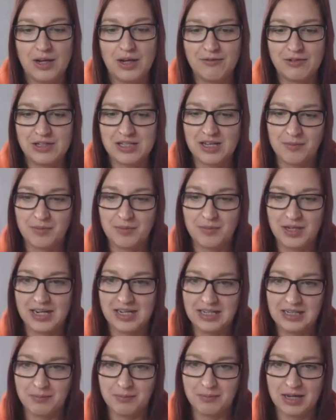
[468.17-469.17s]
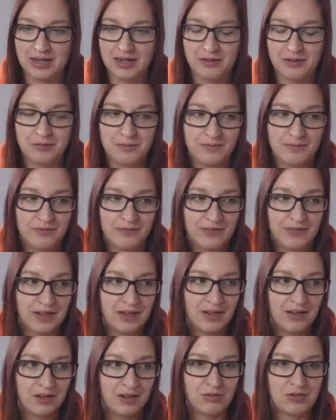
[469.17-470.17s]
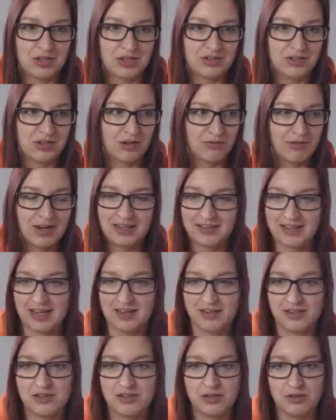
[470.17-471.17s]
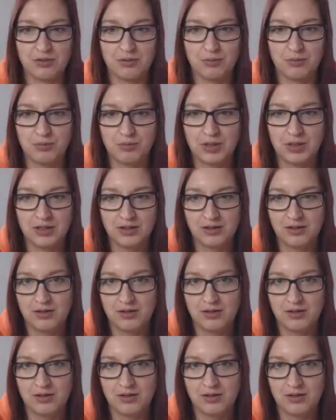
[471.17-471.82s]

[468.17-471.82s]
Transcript: or every time you get an email, you just direct that to